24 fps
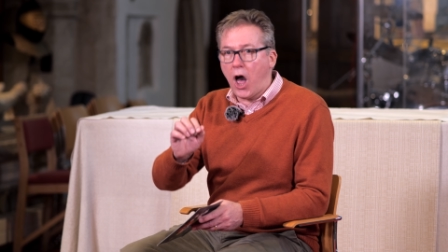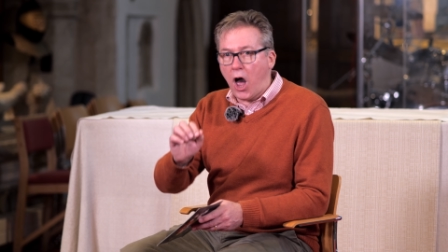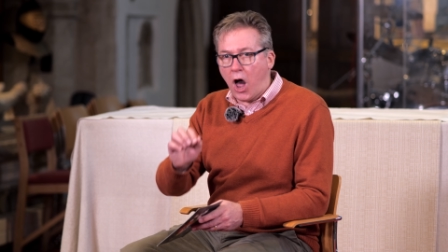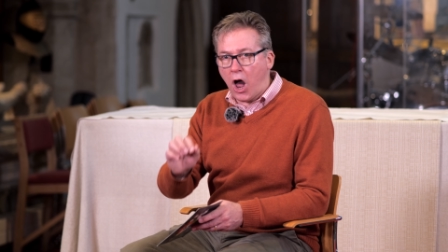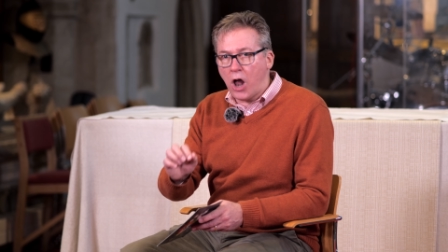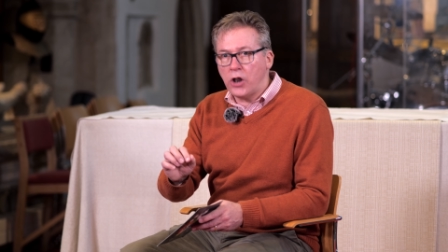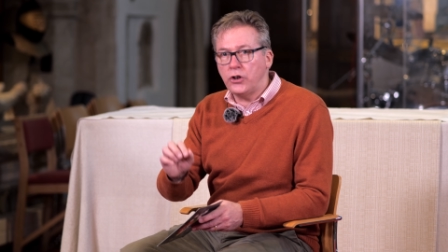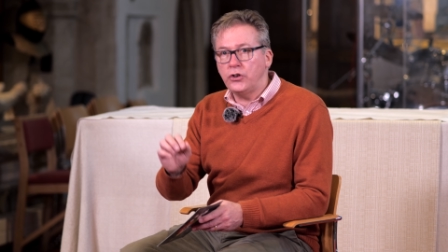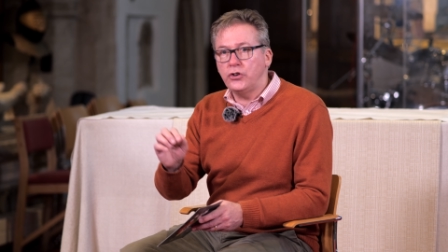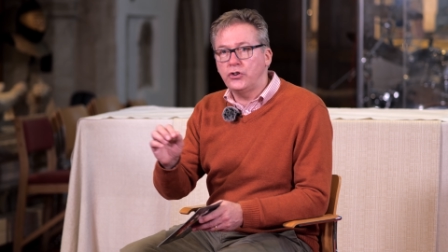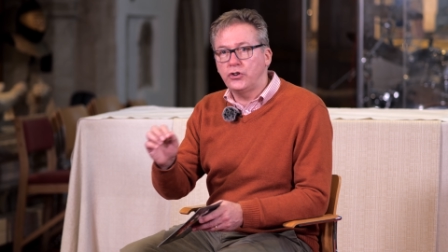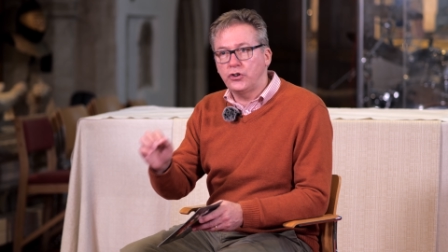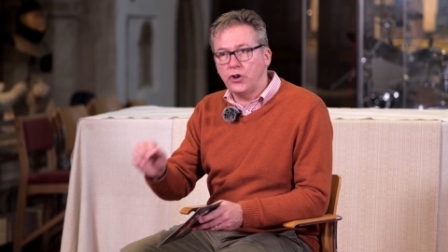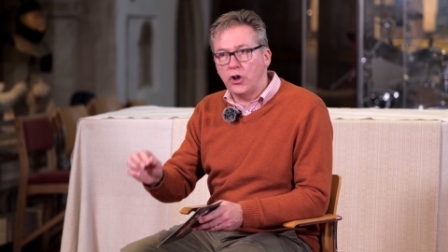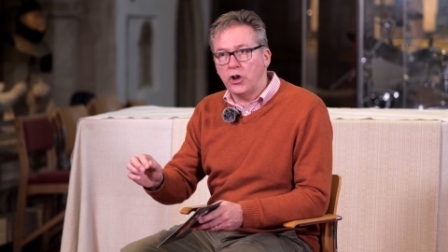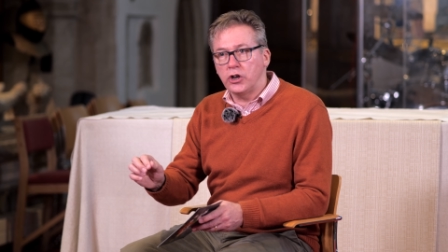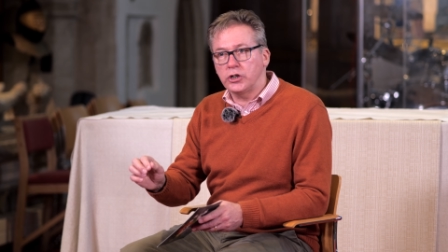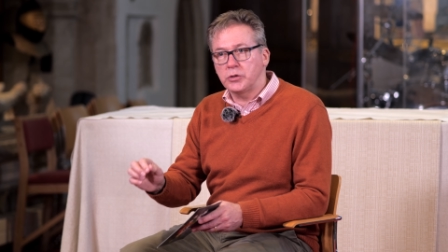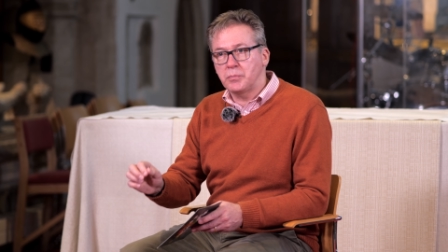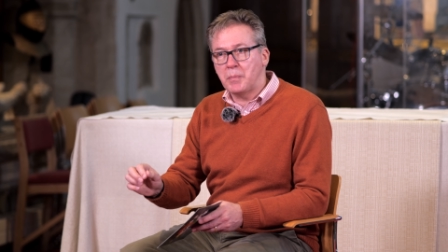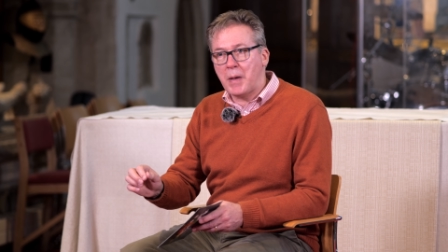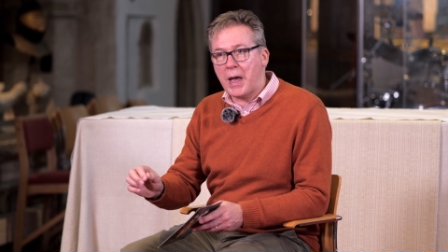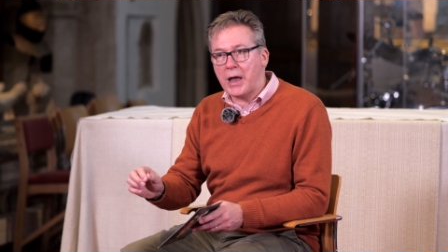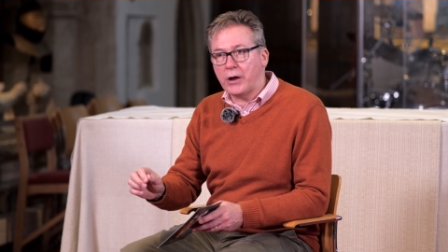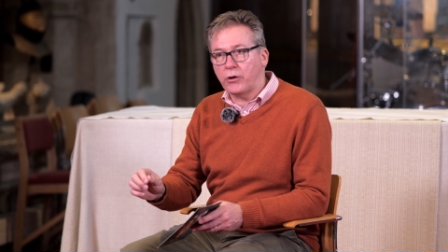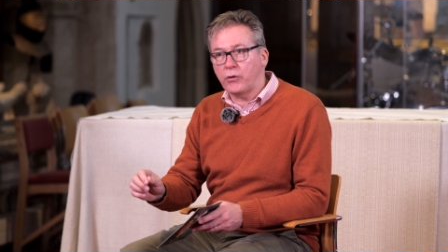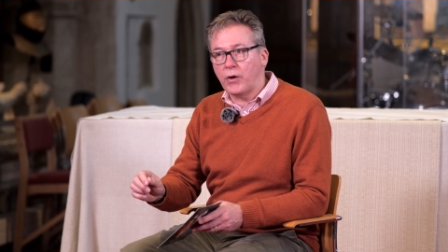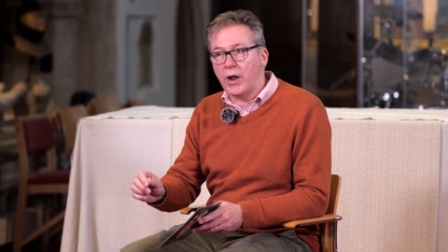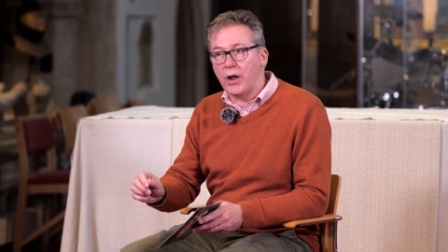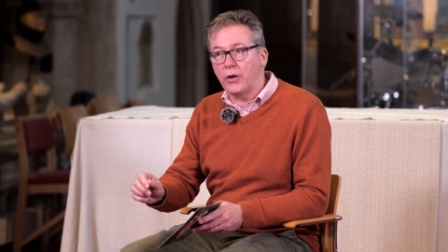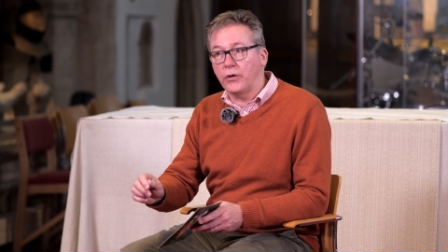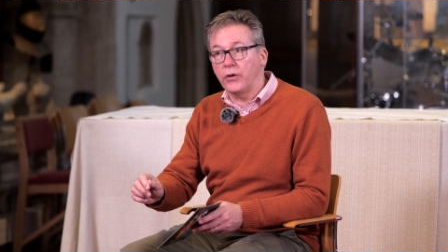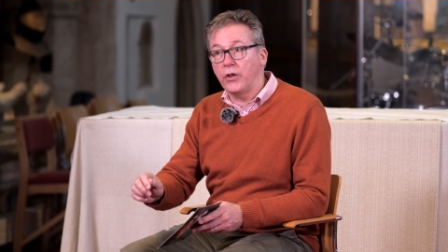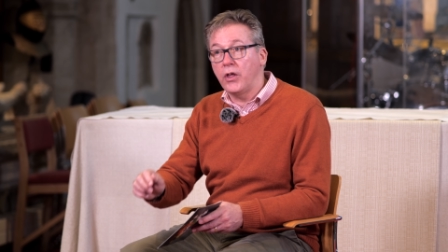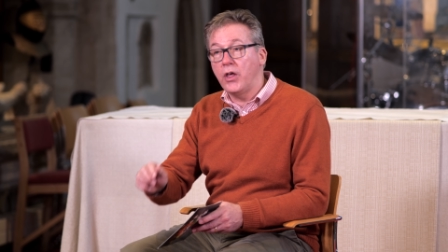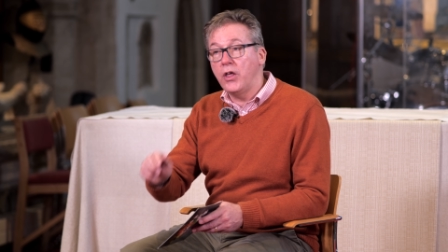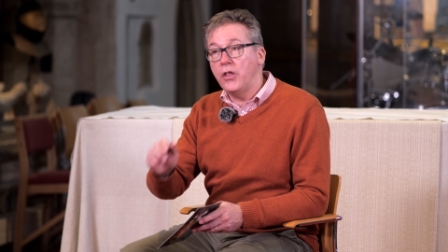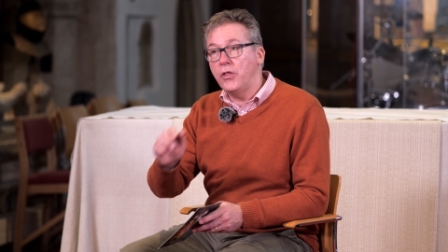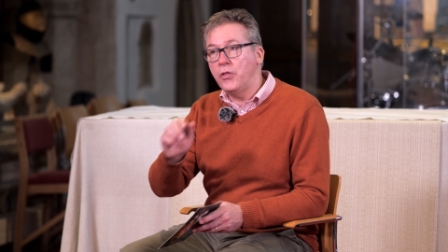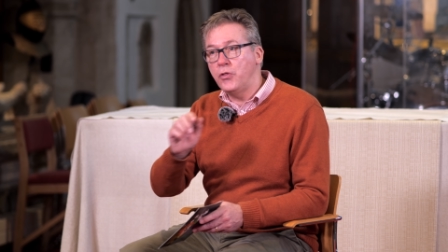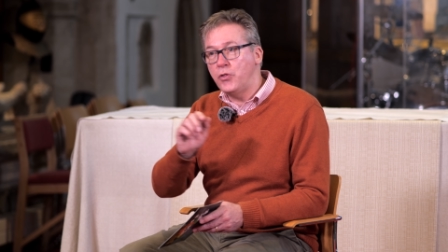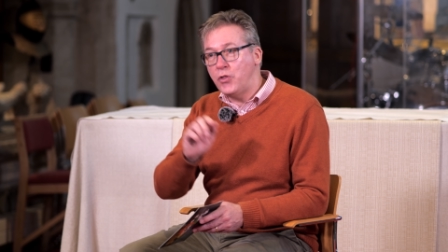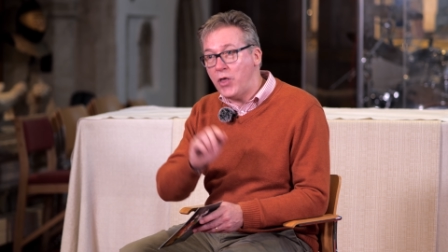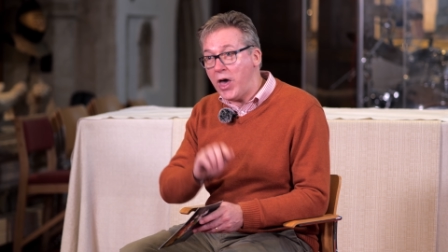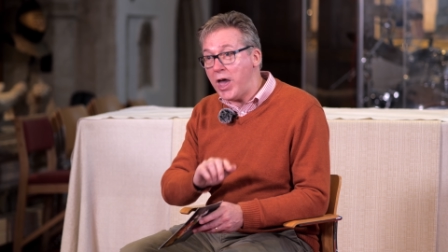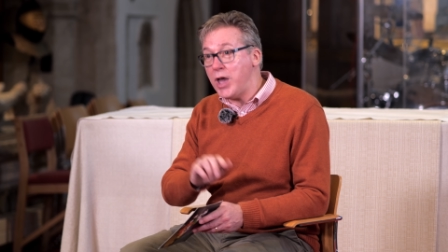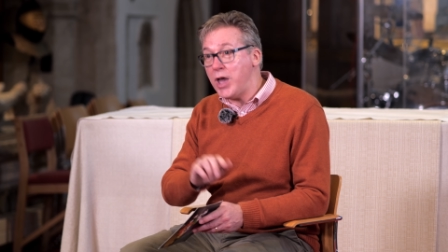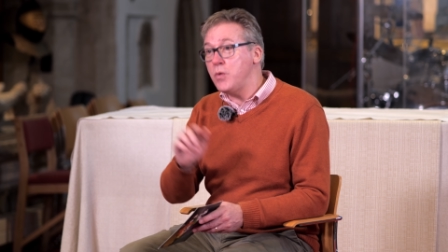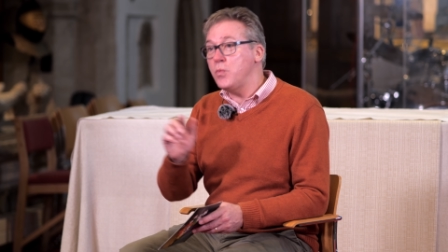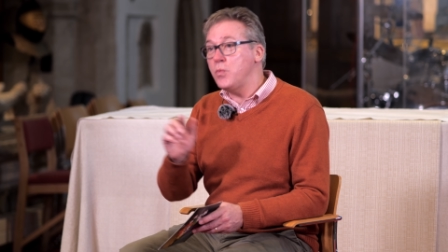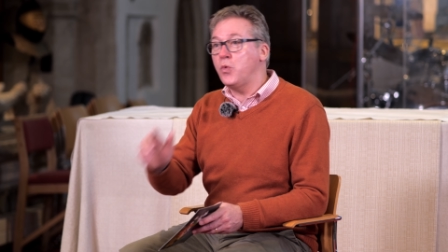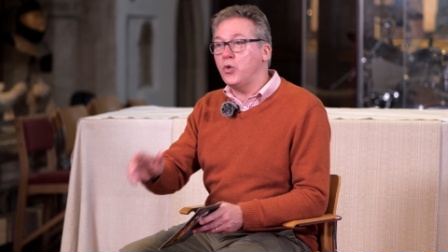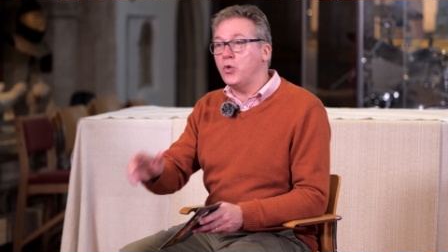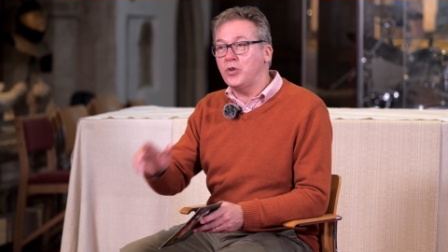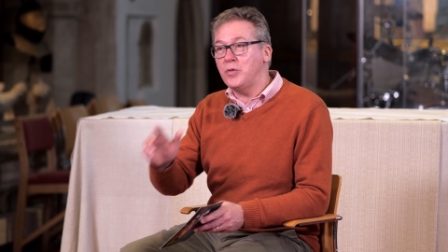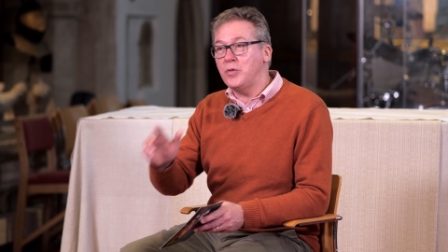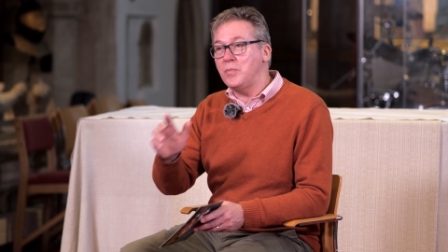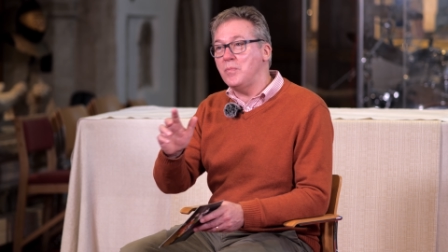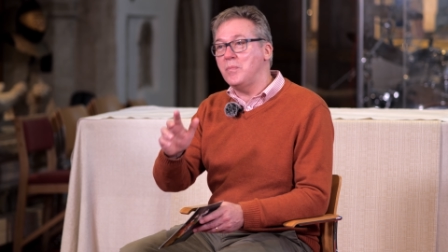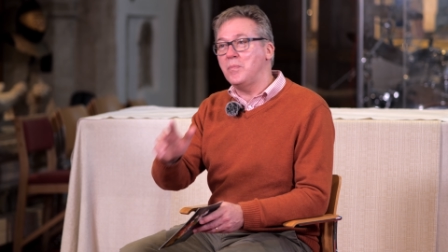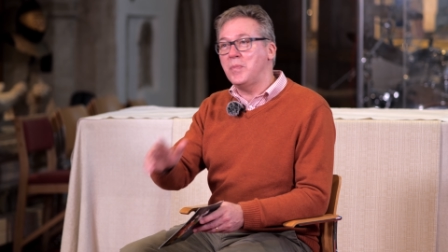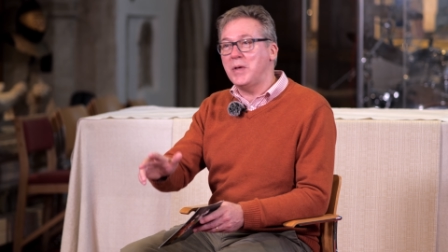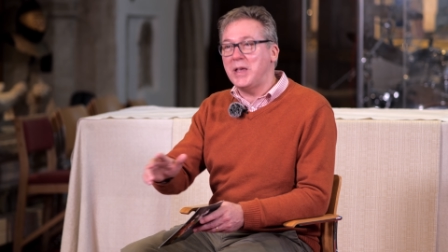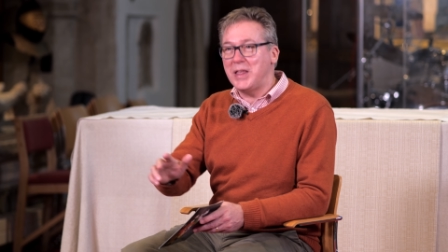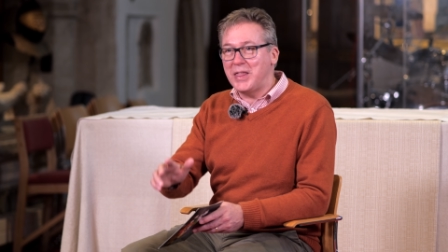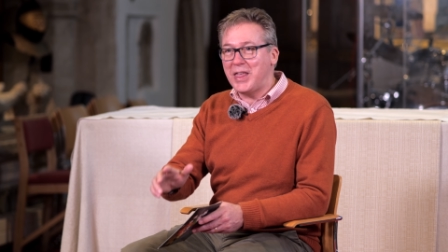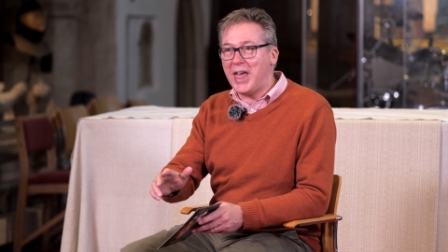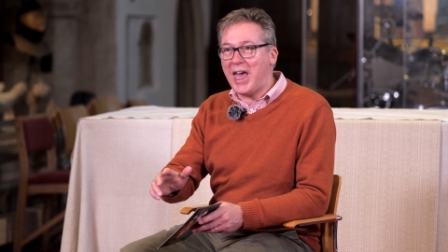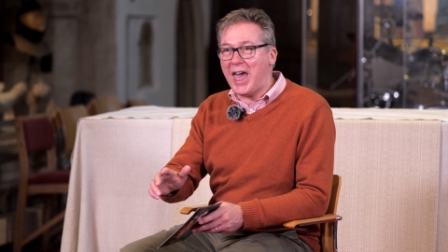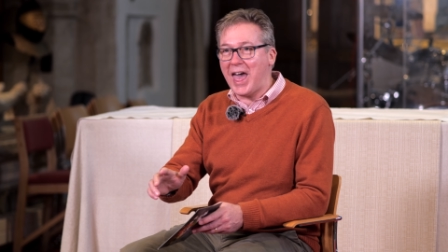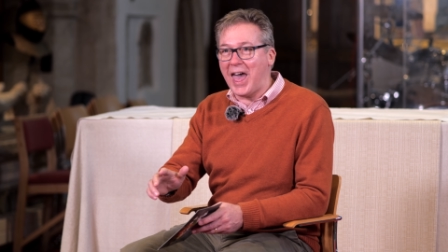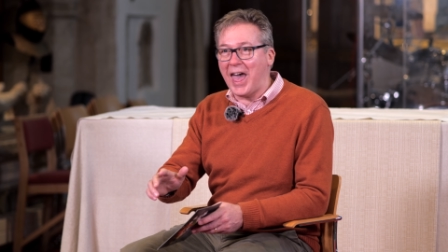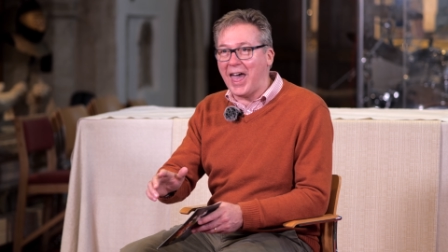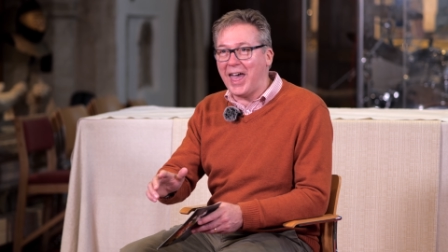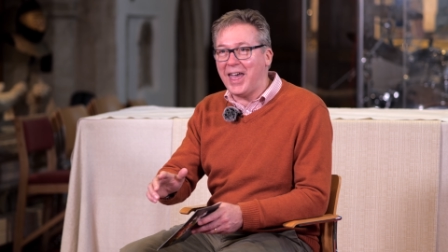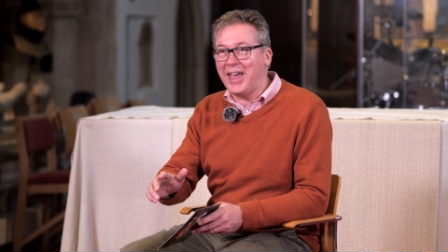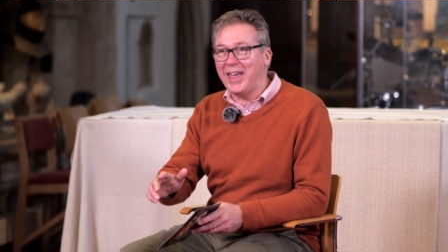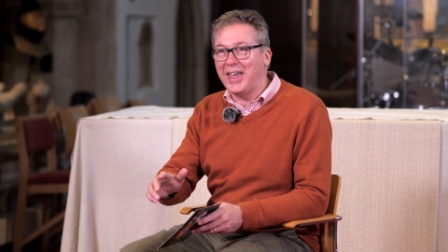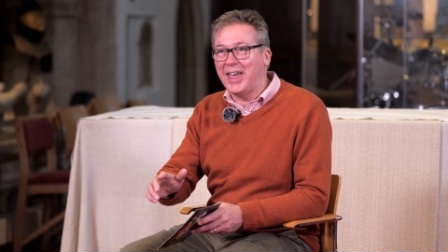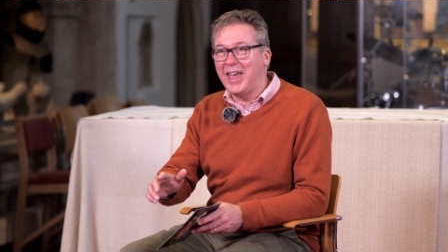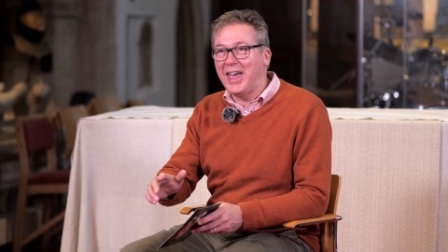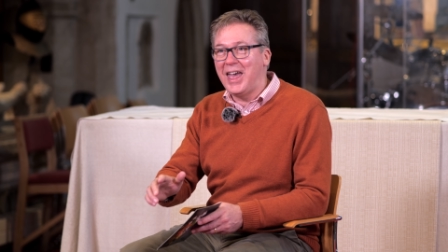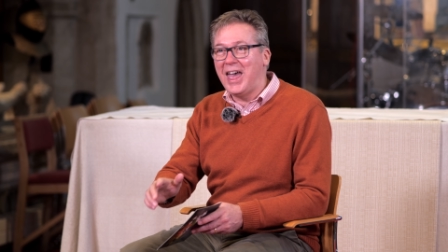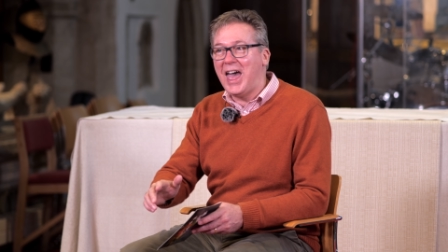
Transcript: unchurched background. They wouldn't be there